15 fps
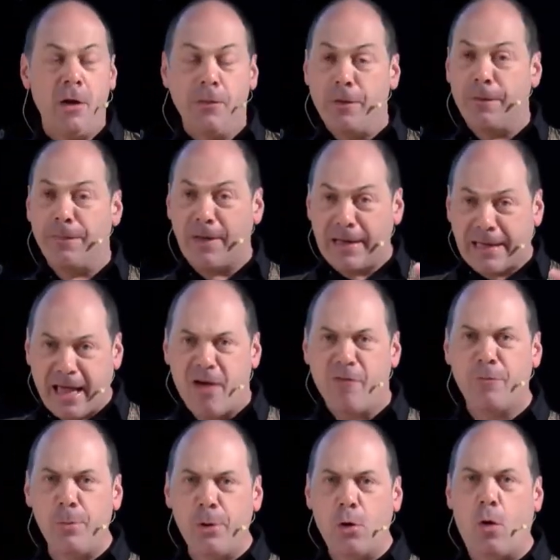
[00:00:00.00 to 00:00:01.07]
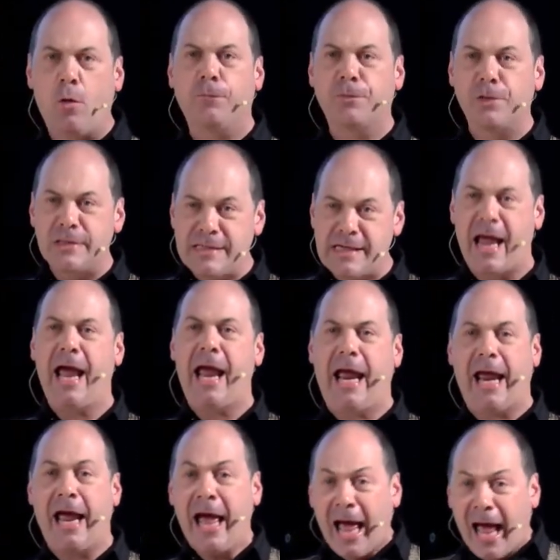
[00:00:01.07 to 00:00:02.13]
that the government of the
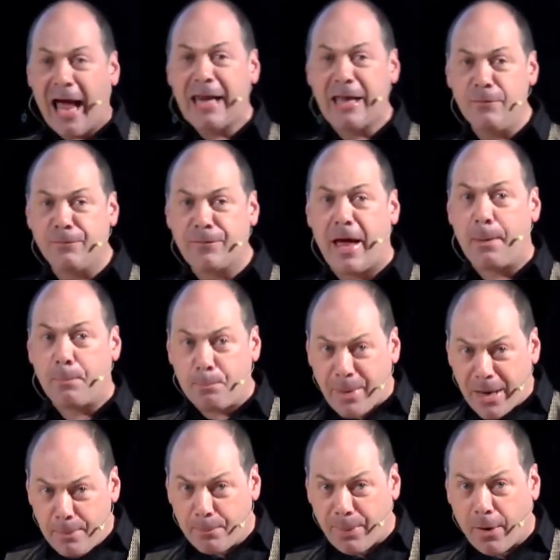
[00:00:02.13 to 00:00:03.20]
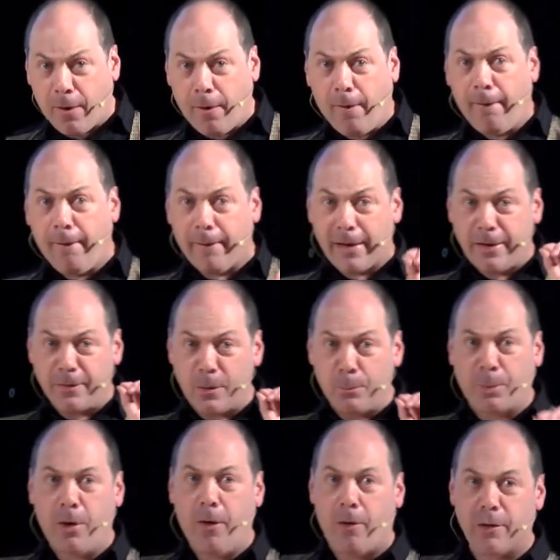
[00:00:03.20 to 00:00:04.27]
day had in fact been behind the
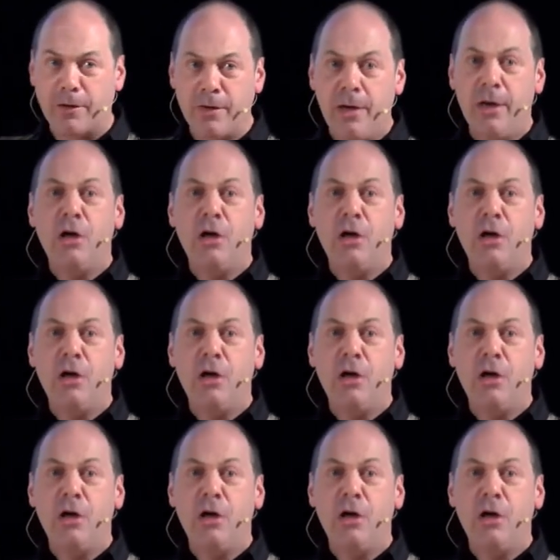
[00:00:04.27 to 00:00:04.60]
plot